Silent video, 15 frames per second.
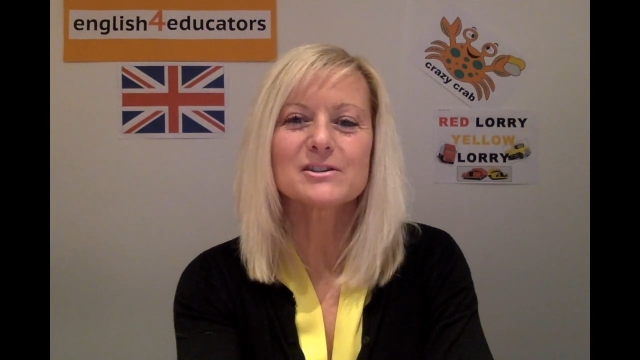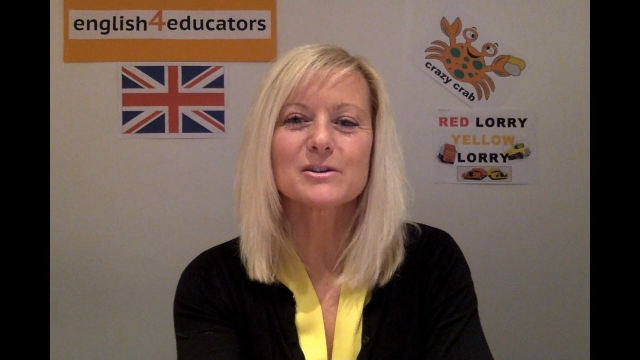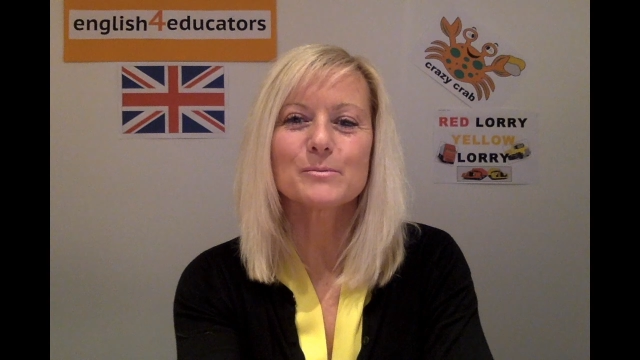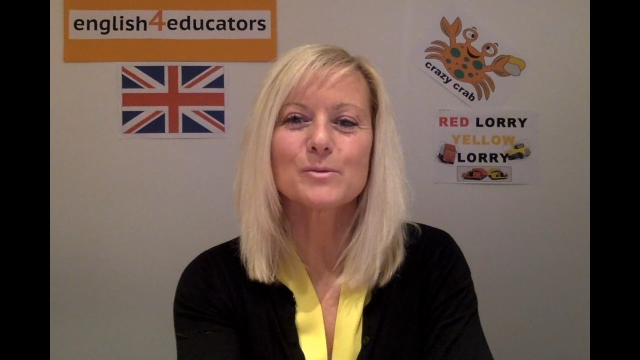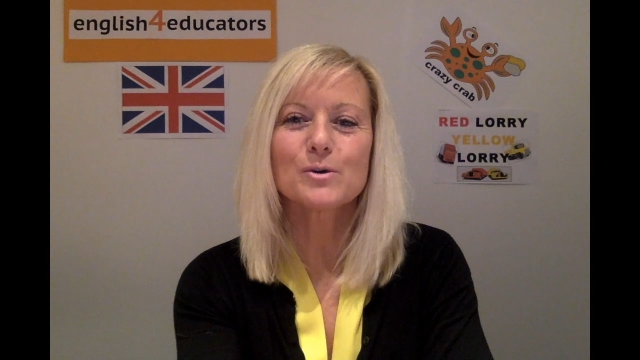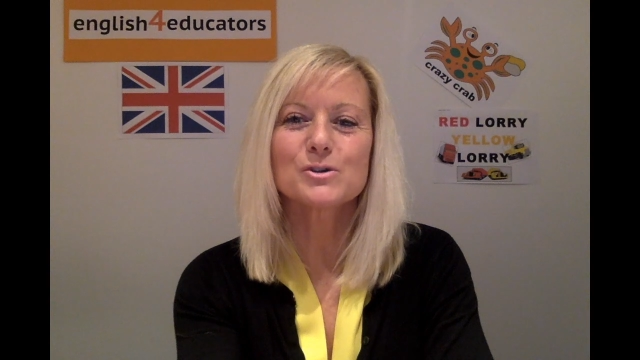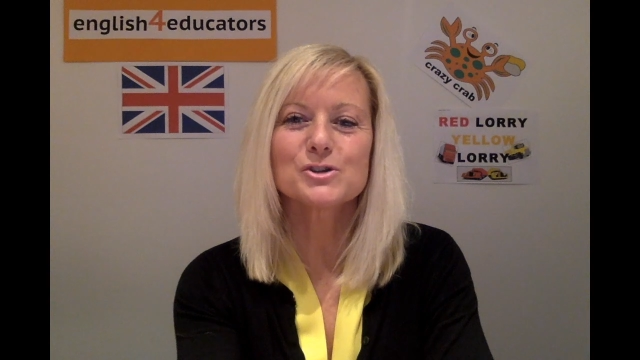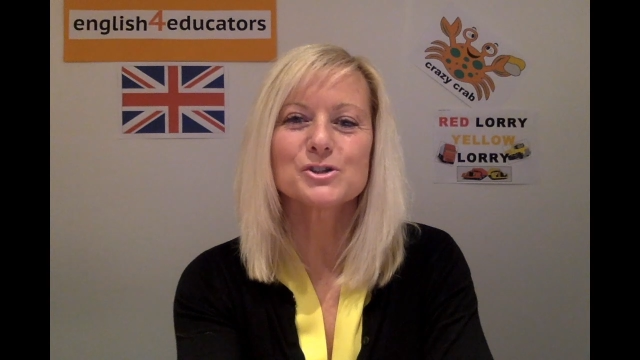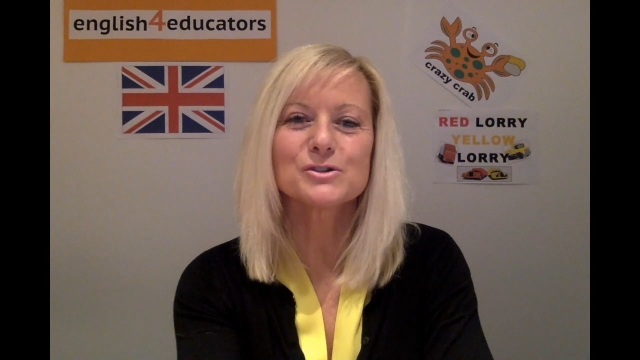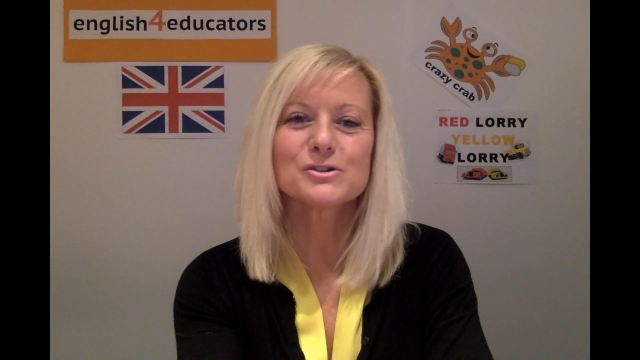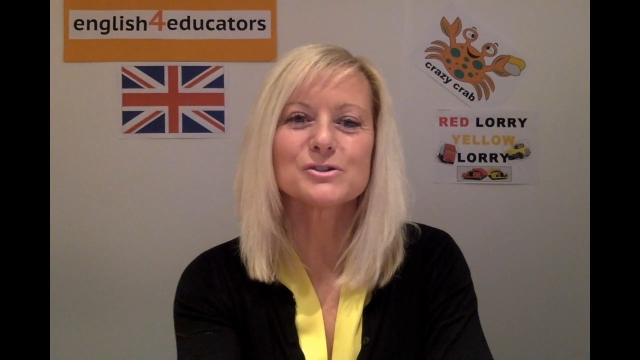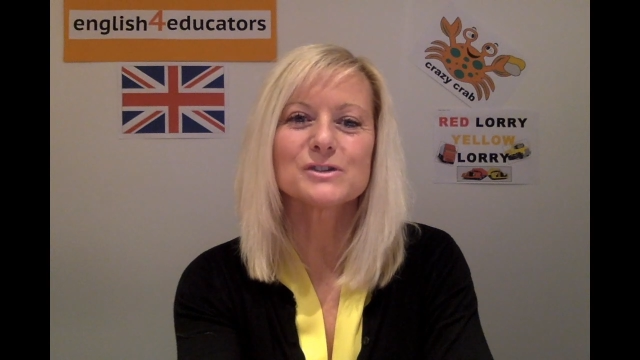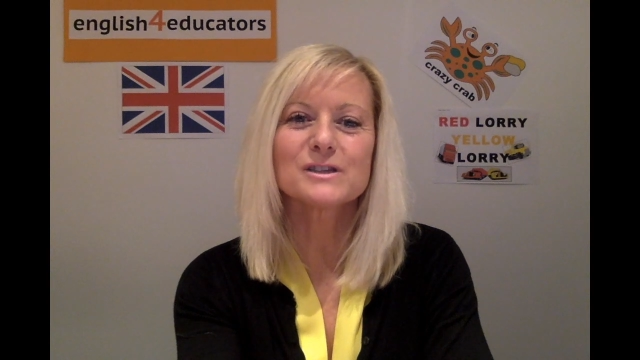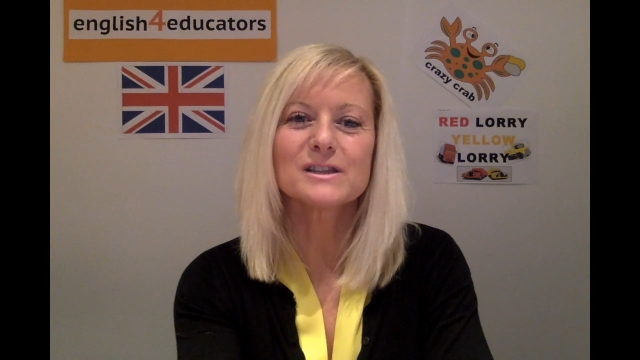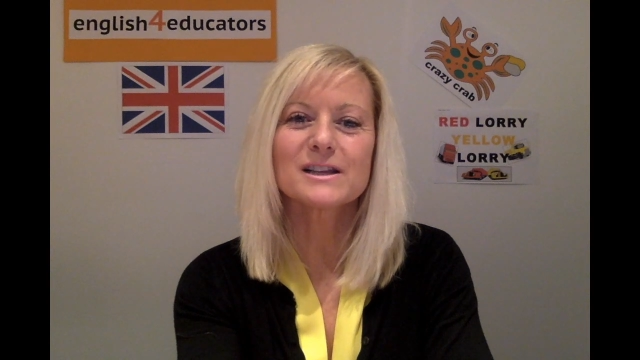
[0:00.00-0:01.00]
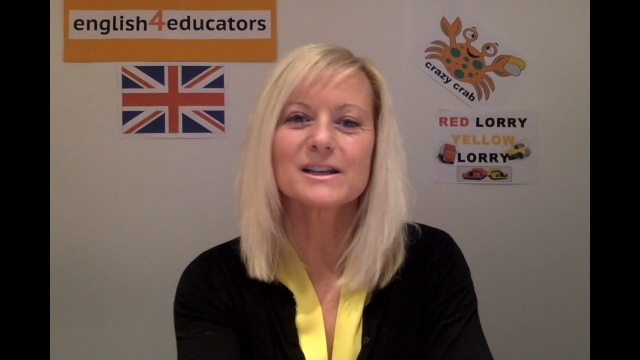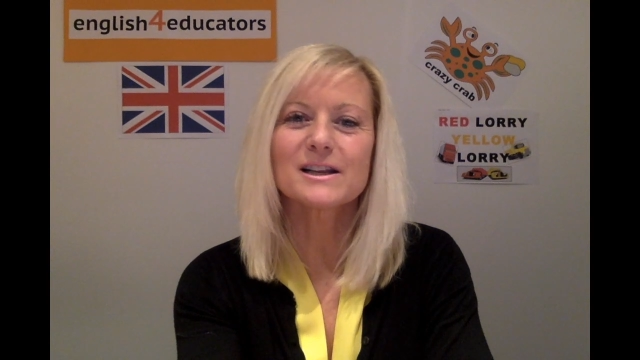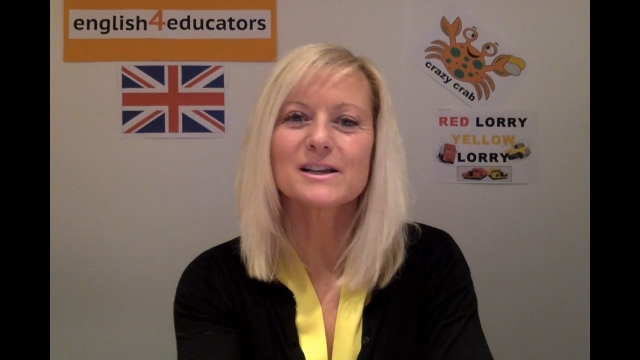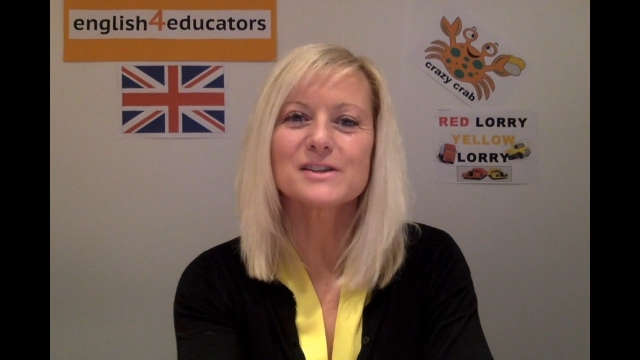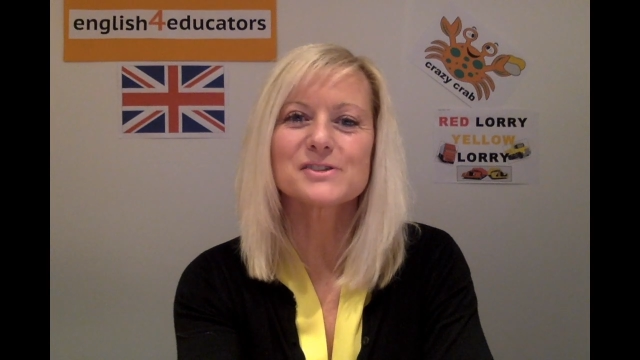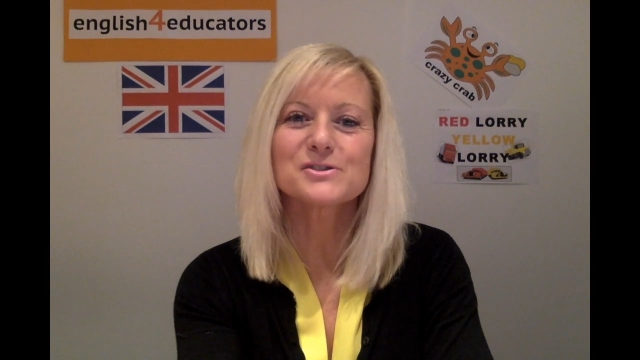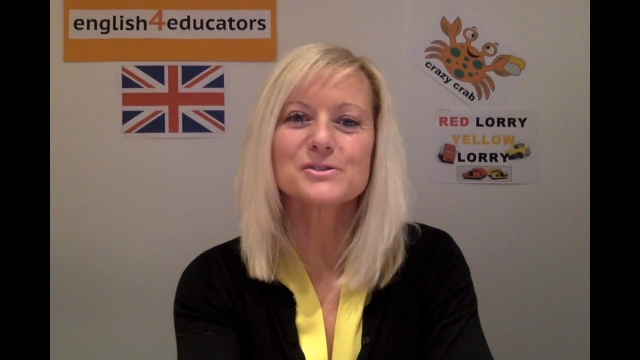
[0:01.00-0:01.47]
are more children in the
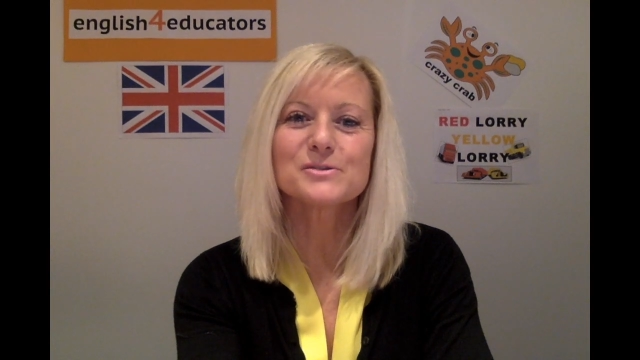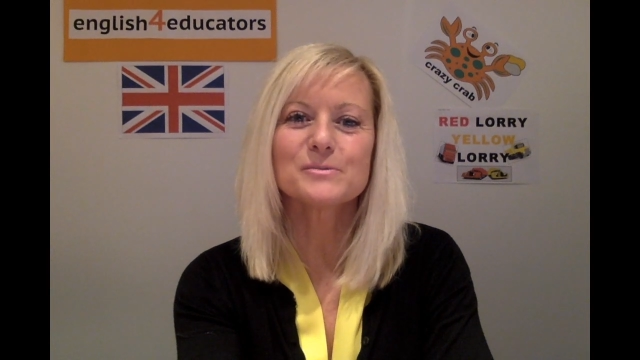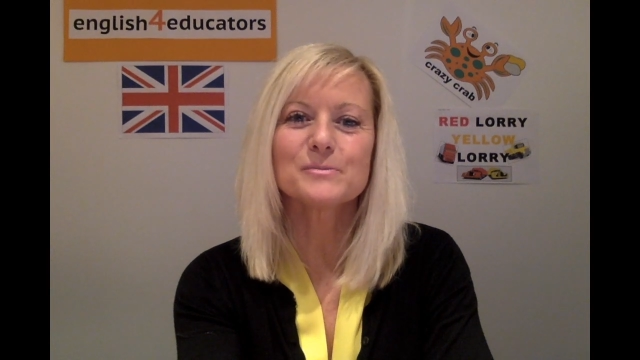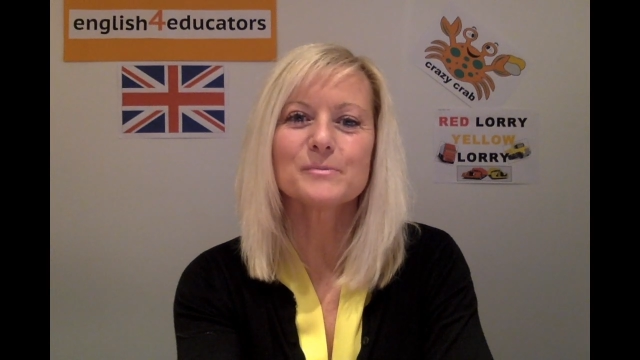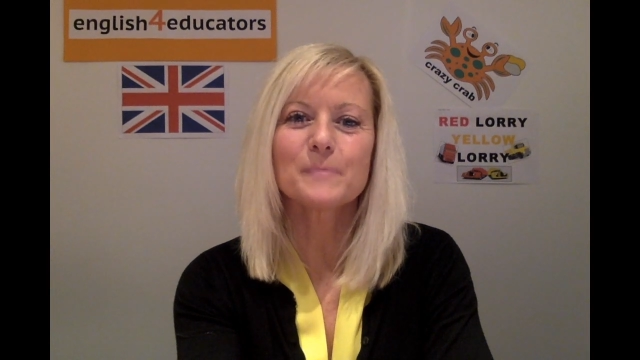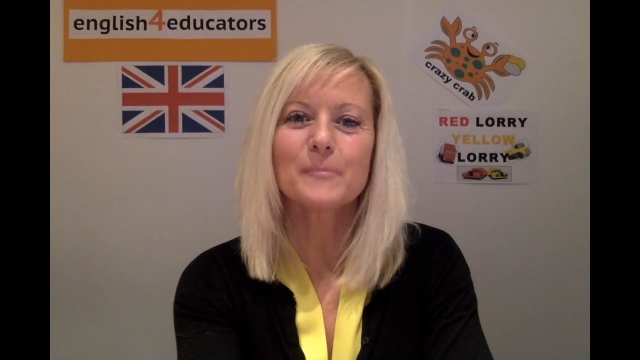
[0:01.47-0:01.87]
classroom,